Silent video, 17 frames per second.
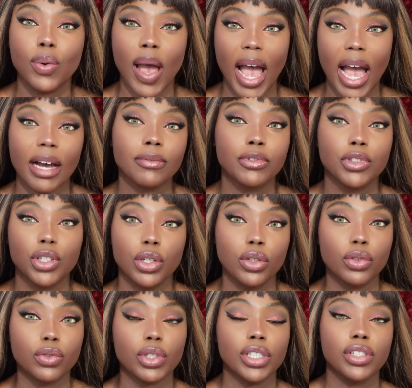have
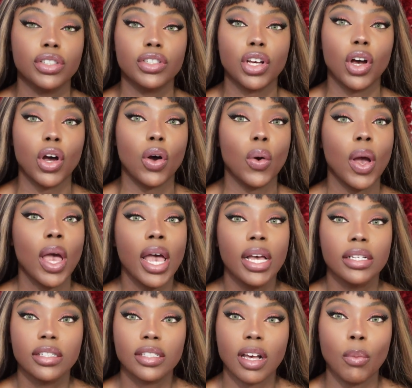children. So
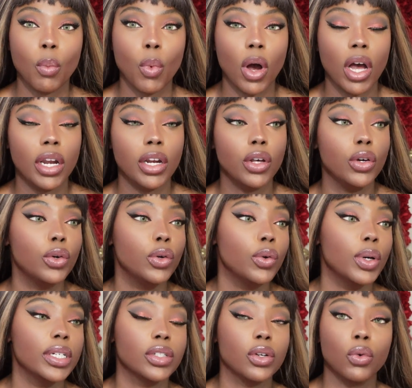someone
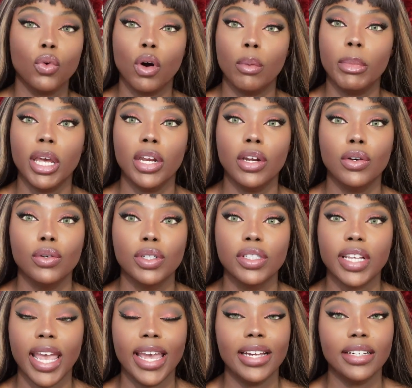who is a woman who
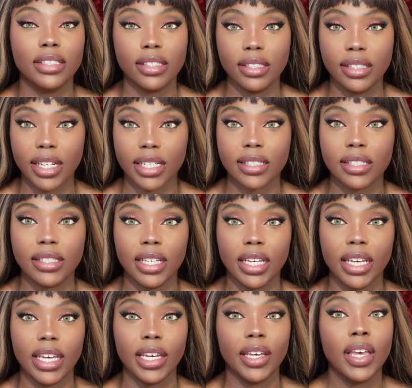is age
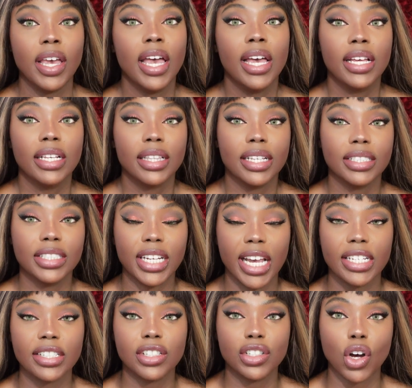60, the
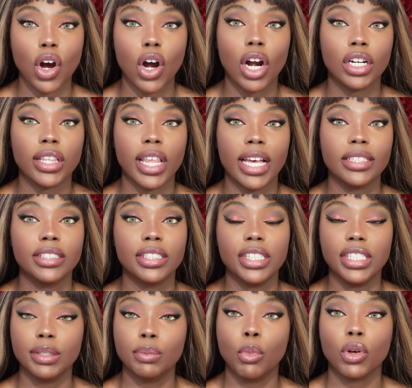chances are that
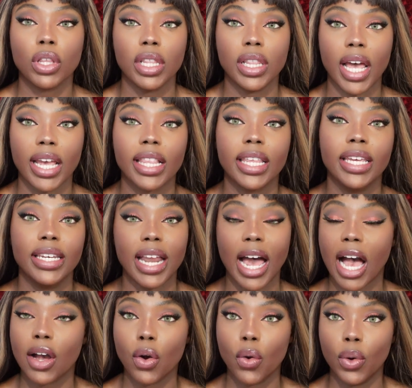she's more than likely
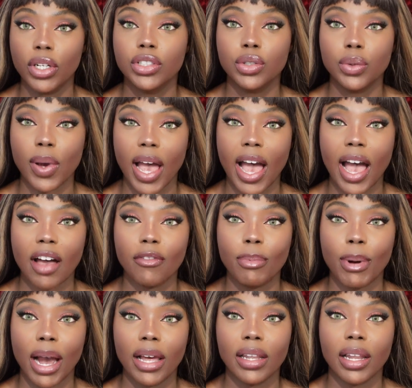not going to have
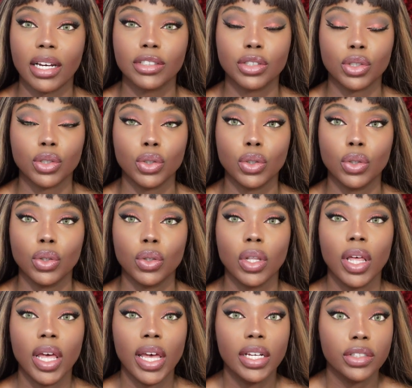
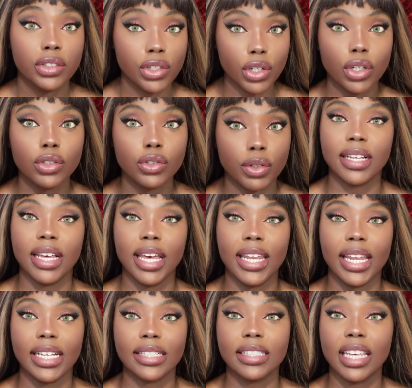biological children
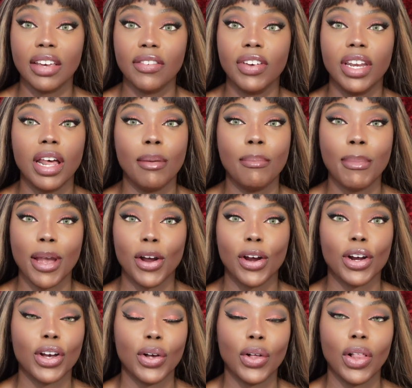unless given a
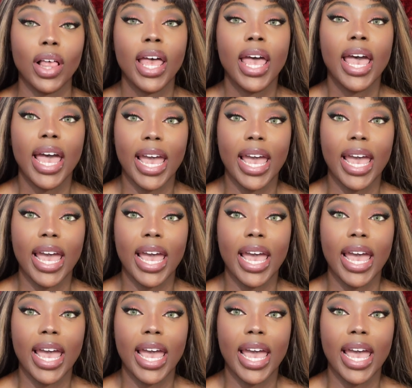miracle.